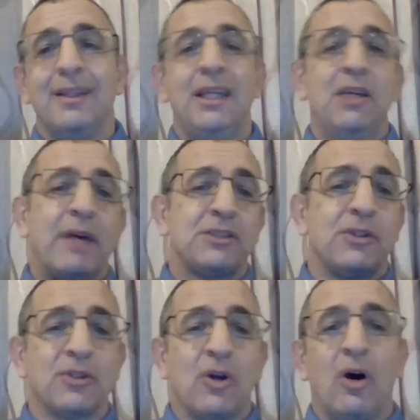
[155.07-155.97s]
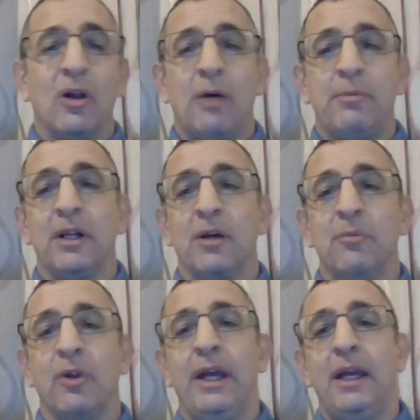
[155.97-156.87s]
the investors call up and
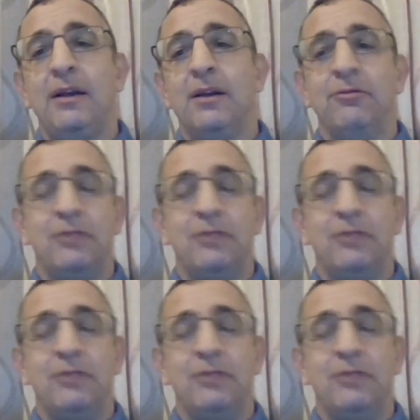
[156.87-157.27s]
complain.